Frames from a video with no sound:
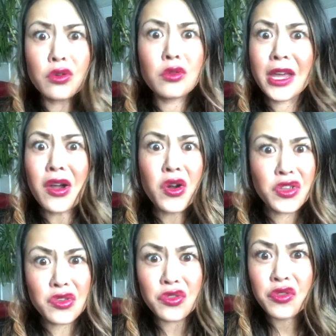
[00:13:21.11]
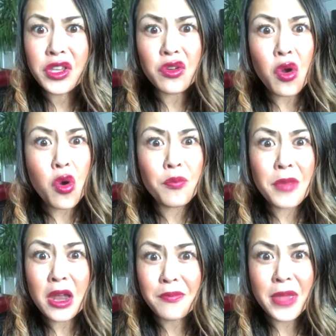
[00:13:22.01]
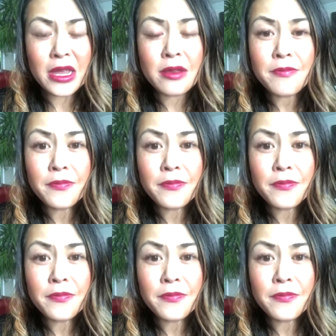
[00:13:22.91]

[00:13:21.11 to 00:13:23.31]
like, are you doing your own admin?